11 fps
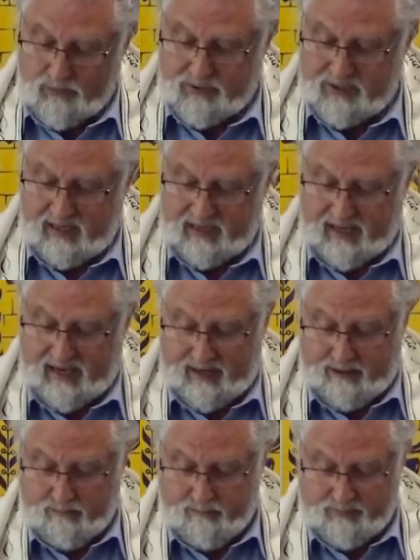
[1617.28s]
see
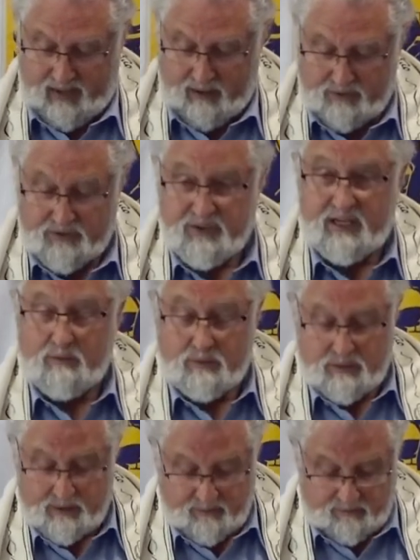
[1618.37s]
again how the
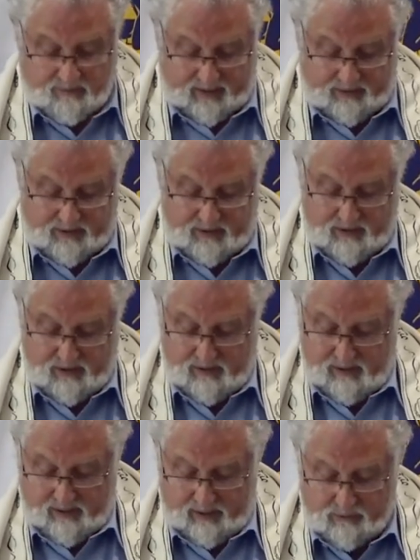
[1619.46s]
sequence of events,
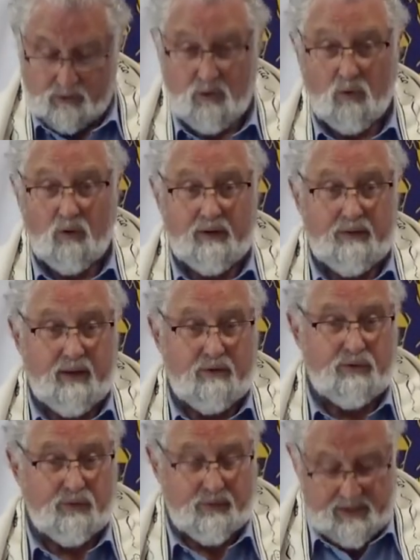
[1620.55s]
as recorded in
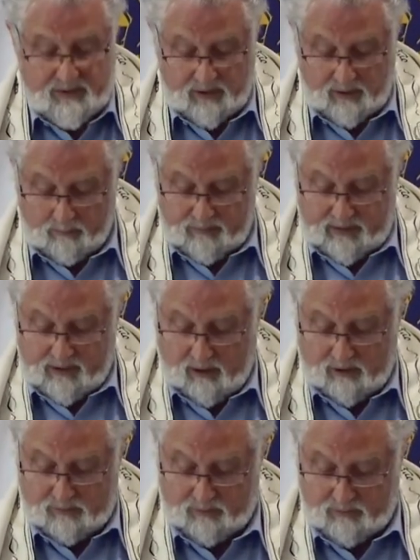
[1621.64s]
those three synoptic
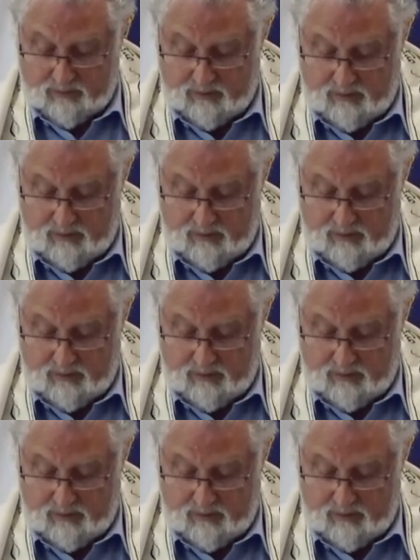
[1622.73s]
gospels,